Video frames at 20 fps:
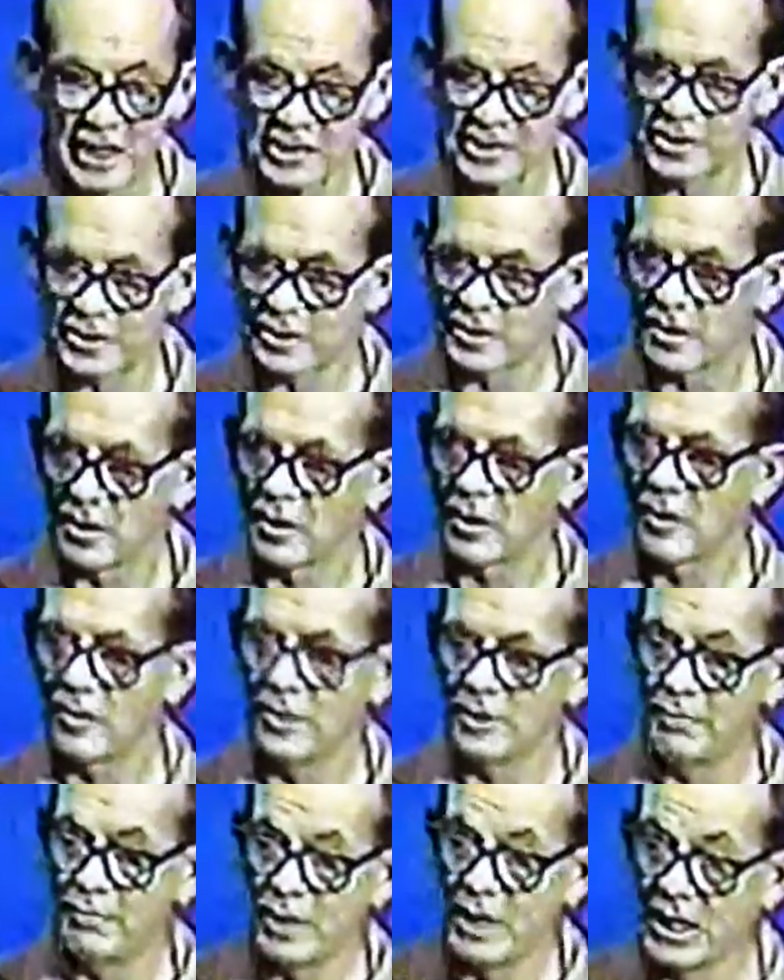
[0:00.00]
or doesn't
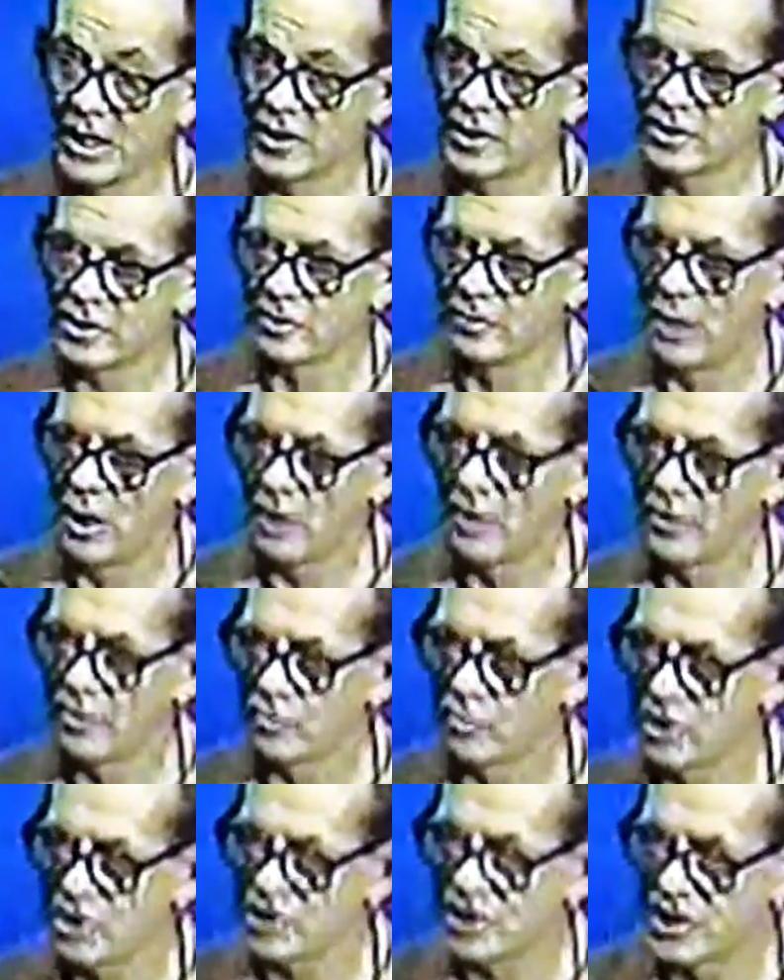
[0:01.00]
occur depends
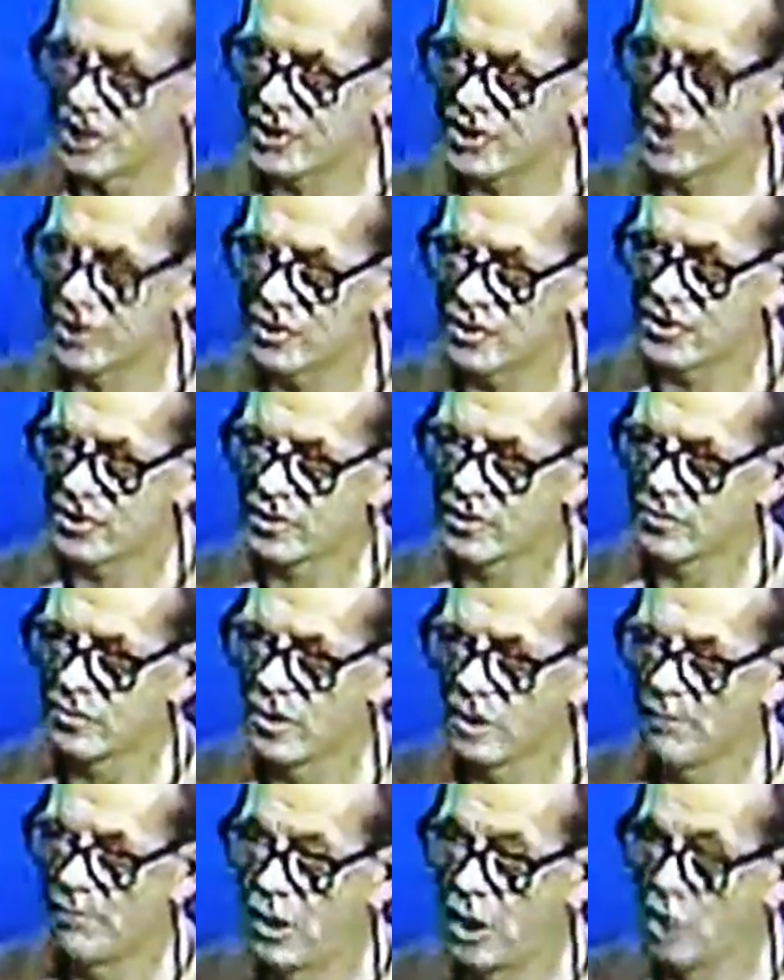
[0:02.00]
upon the resistance
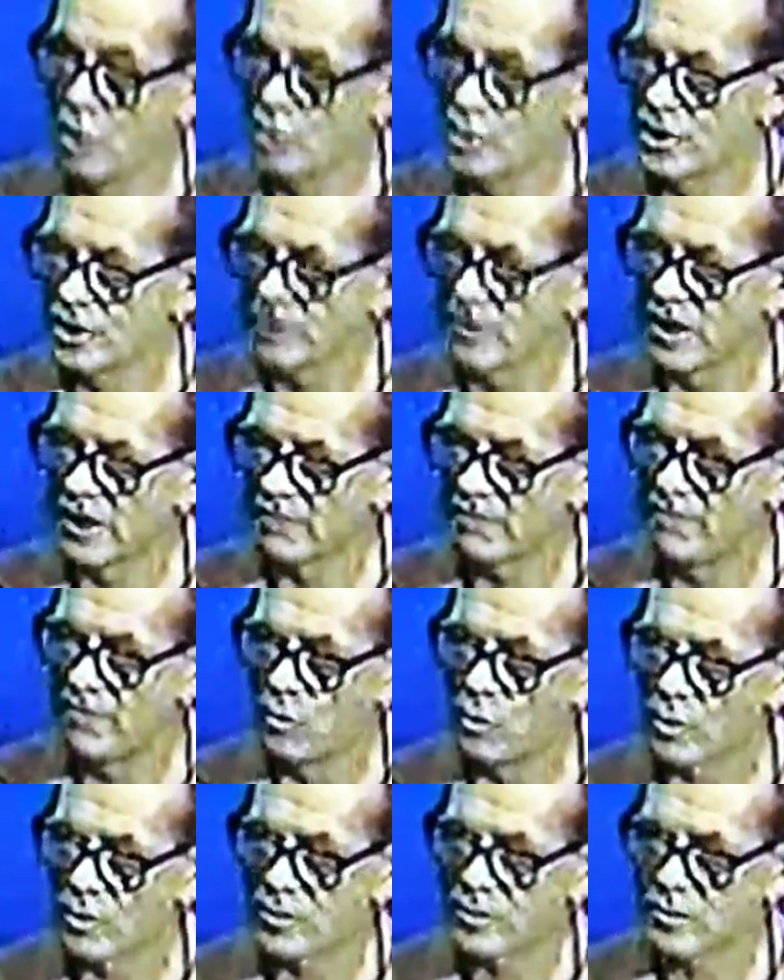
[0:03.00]
opposing that
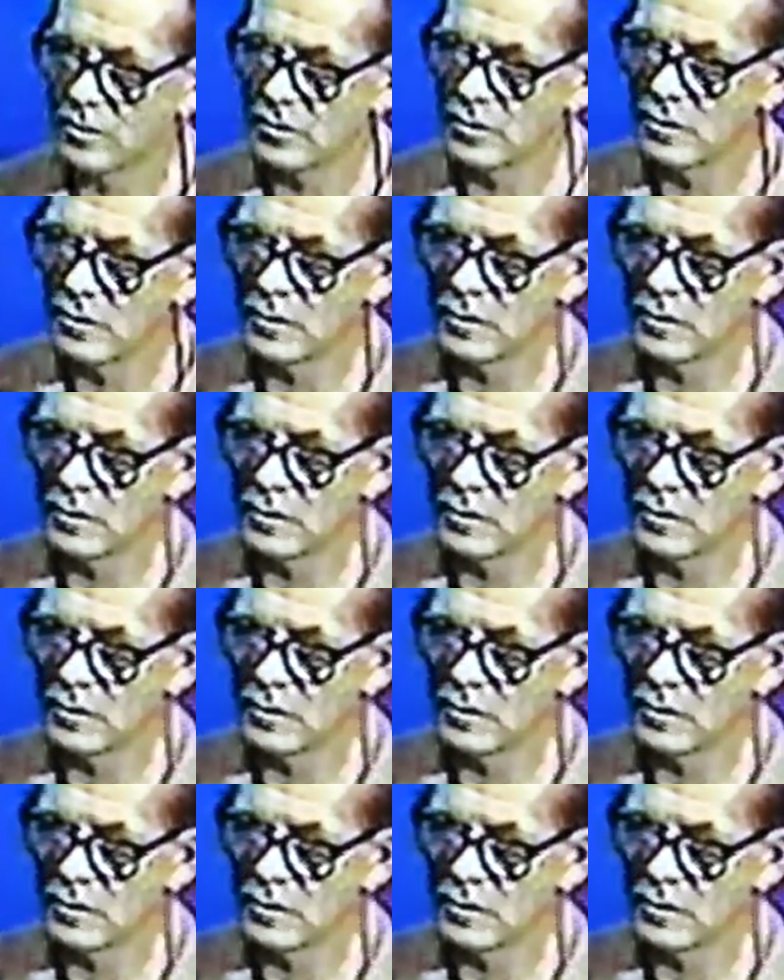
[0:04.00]
force.